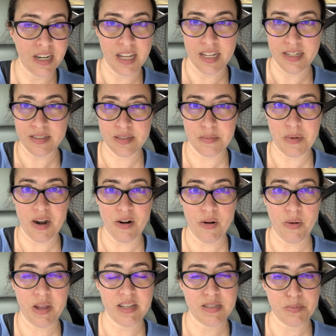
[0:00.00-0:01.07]
and
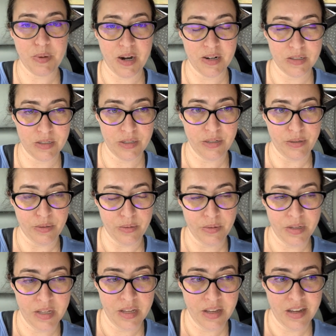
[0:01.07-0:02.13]
tomorrow is part two.
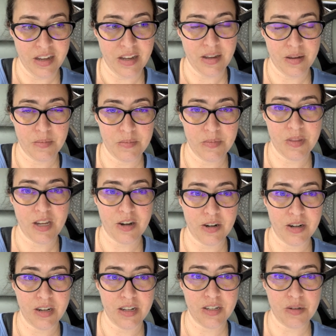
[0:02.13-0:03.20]
Um,
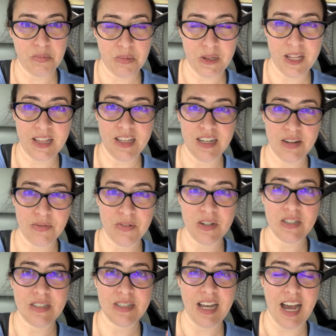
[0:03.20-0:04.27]
they're completely
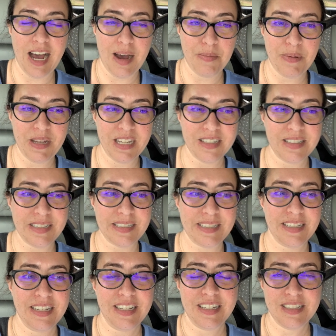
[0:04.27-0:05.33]
different topics.
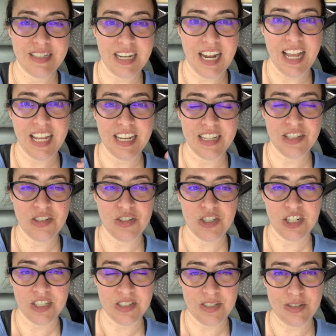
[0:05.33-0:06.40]
Today is
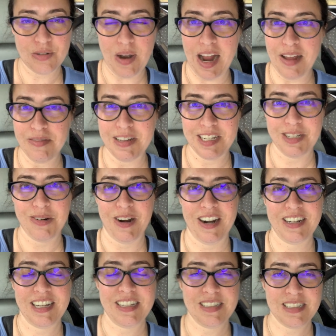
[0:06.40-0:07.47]
just driving to
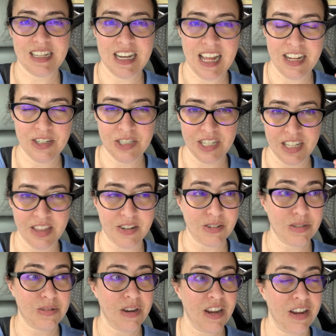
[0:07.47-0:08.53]
our destination.
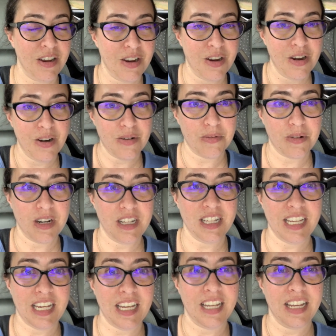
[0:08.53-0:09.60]
There's
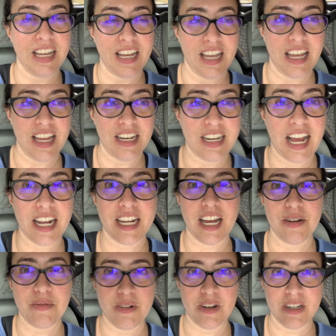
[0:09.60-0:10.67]
really, knock
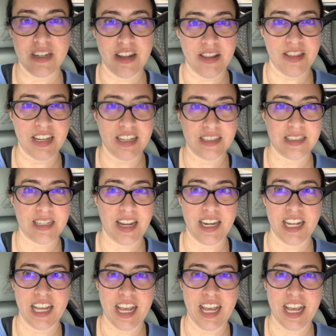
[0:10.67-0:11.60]
on wood, nothing exciting